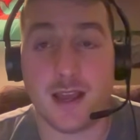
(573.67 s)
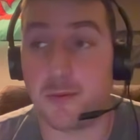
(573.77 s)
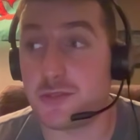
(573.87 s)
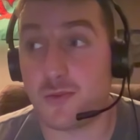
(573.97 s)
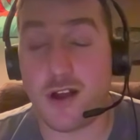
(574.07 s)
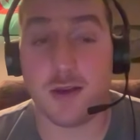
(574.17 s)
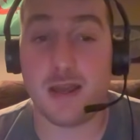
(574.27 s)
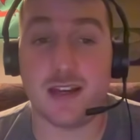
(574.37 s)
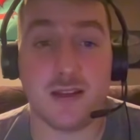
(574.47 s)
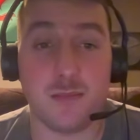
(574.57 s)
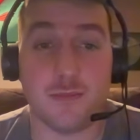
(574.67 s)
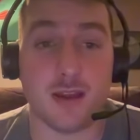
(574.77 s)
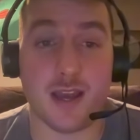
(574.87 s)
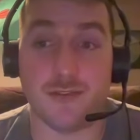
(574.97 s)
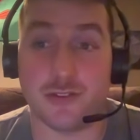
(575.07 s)
I was wrong about him
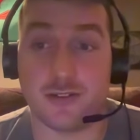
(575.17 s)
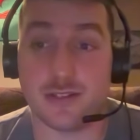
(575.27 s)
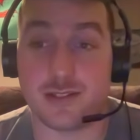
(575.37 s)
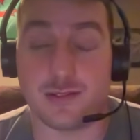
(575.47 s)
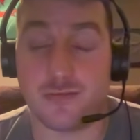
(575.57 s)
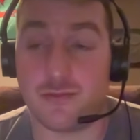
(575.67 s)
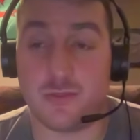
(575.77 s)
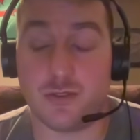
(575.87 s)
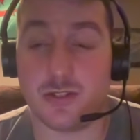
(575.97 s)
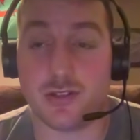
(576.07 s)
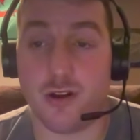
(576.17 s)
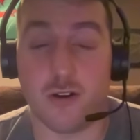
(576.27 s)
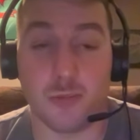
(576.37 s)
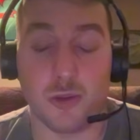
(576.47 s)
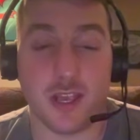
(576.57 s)
after his just
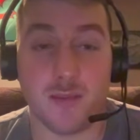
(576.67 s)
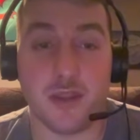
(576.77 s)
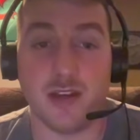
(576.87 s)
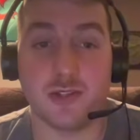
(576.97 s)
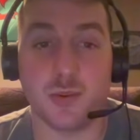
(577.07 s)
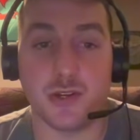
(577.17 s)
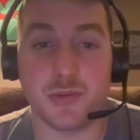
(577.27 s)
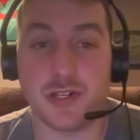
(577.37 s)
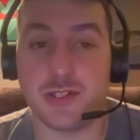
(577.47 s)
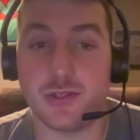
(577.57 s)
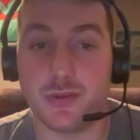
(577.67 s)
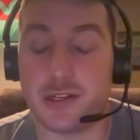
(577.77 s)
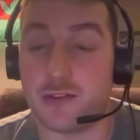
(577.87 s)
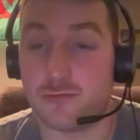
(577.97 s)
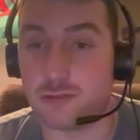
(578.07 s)
horrible campaign in 2022 where
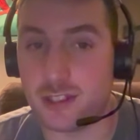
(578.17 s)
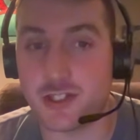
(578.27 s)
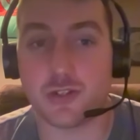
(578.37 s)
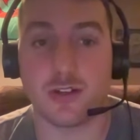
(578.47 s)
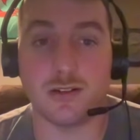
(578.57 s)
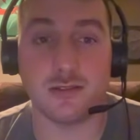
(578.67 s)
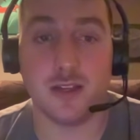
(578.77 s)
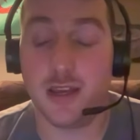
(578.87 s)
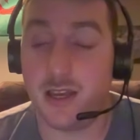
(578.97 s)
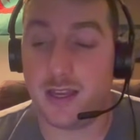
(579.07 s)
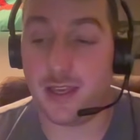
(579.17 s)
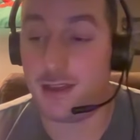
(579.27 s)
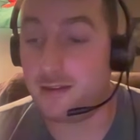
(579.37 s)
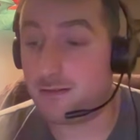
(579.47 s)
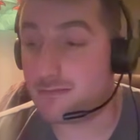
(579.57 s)
he really struggled.
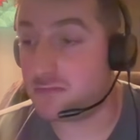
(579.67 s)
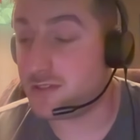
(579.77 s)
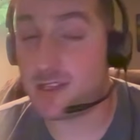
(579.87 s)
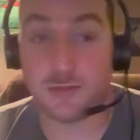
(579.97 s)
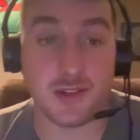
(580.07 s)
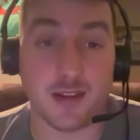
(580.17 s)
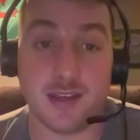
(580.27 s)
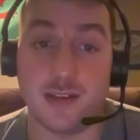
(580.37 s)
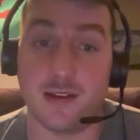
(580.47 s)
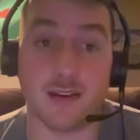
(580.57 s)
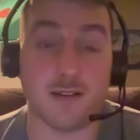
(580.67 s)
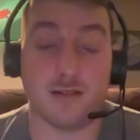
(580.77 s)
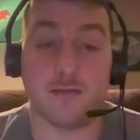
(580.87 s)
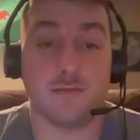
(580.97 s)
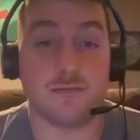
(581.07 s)
He seems like he
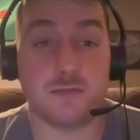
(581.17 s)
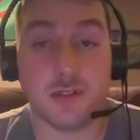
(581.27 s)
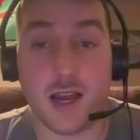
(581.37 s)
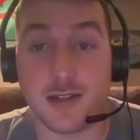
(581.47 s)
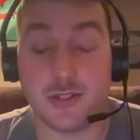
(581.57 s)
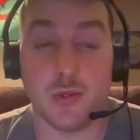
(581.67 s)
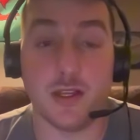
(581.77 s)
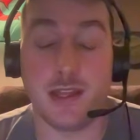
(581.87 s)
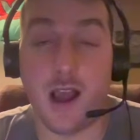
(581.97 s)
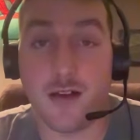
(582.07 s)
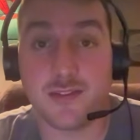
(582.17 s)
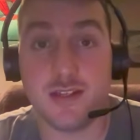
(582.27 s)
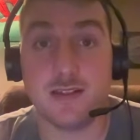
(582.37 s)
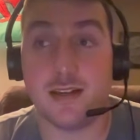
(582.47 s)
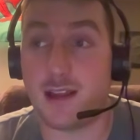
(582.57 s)
got to it in the
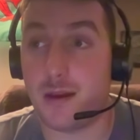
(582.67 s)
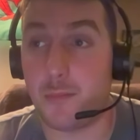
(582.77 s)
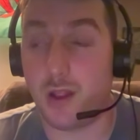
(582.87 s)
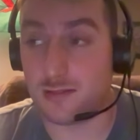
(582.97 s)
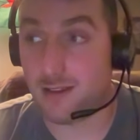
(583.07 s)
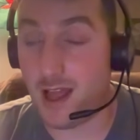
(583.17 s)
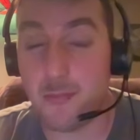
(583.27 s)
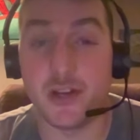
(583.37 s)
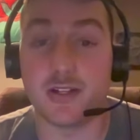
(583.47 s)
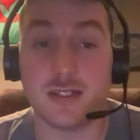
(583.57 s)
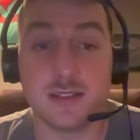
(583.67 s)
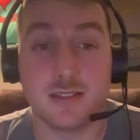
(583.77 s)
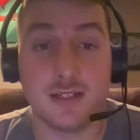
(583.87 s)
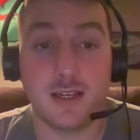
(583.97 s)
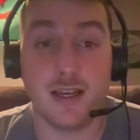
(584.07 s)
offseason, got a lot better,
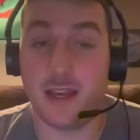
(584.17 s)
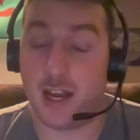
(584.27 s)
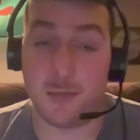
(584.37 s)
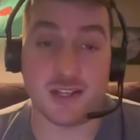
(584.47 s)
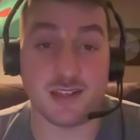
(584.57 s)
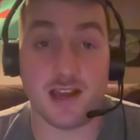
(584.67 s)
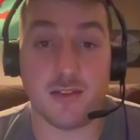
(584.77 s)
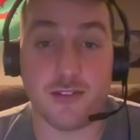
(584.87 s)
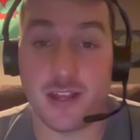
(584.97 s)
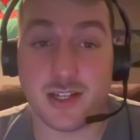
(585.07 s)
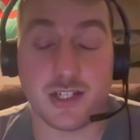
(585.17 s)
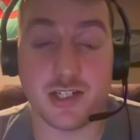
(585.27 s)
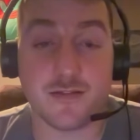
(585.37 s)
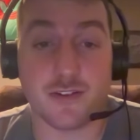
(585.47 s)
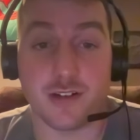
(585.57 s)
and I'm excited for next
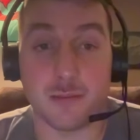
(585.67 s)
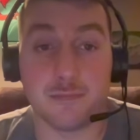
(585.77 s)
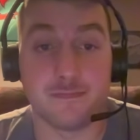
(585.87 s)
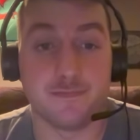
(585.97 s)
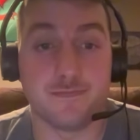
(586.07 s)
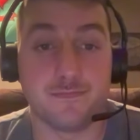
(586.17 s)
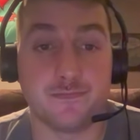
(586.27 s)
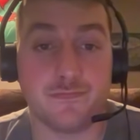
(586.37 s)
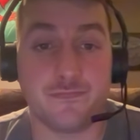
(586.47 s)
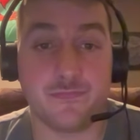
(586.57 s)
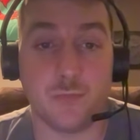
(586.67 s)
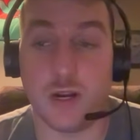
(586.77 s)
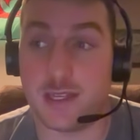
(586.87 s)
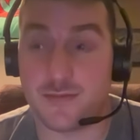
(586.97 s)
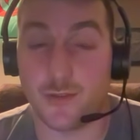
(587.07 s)
year for him
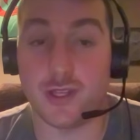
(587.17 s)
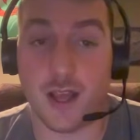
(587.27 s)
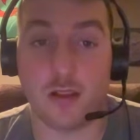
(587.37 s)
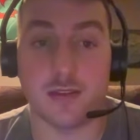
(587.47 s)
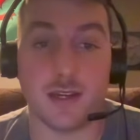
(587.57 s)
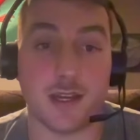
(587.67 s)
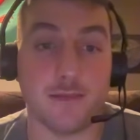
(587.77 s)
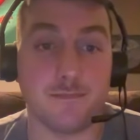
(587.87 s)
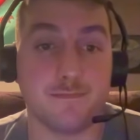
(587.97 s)
when he's fully healthy again.